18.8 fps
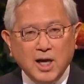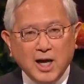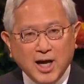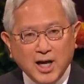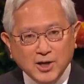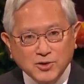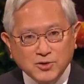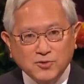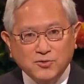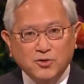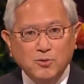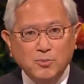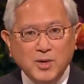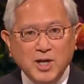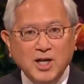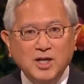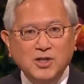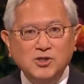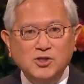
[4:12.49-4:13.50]
As for
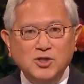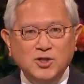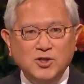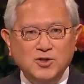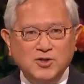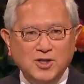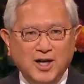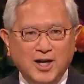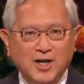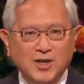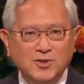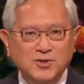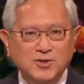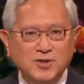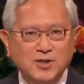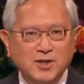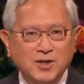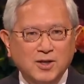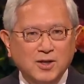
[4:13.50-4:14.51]
me, she says,
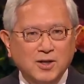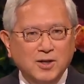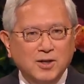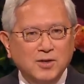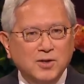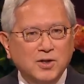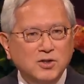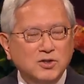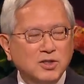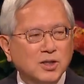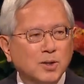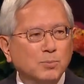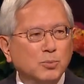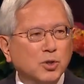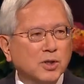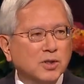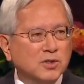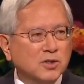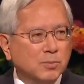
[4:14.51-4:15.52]
the
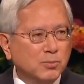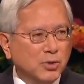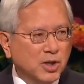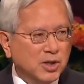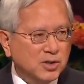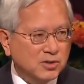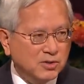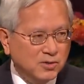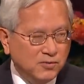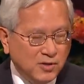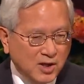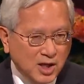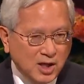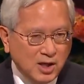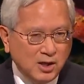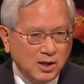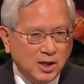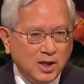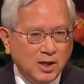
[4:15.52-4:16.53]
temple is a place of
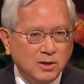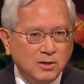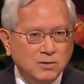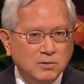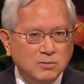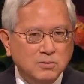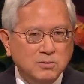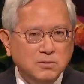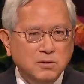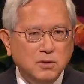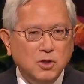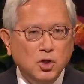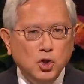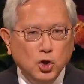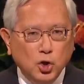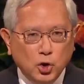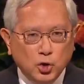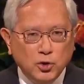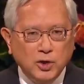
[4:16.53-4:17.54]
healing,
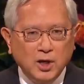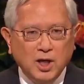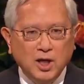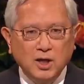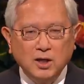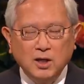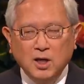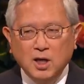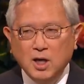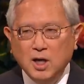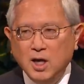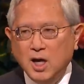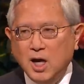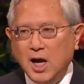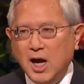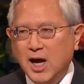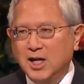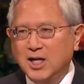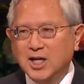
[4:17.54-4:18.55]
learning,
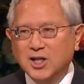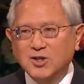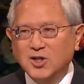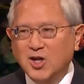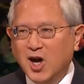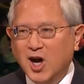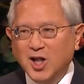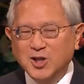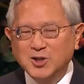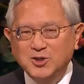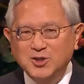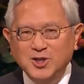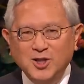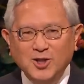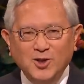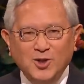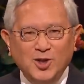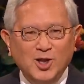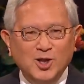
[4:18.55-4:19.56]
and
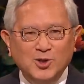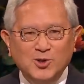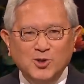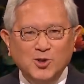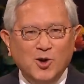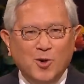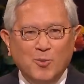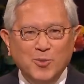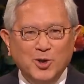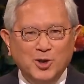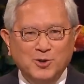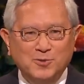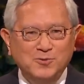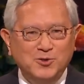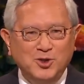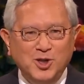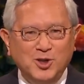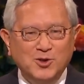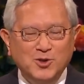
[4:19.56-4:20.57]
acknowledging the atonement of
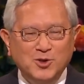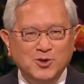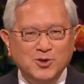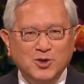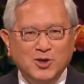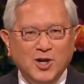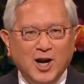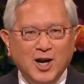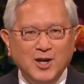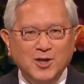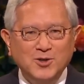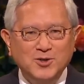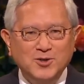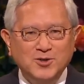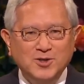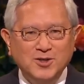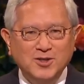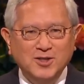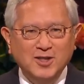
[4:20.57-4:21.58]
Jesus
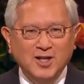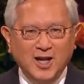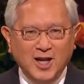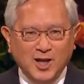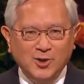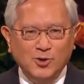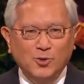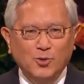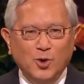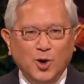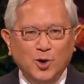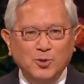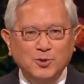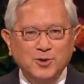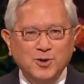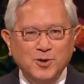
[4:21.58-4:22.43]
Christ, end quote.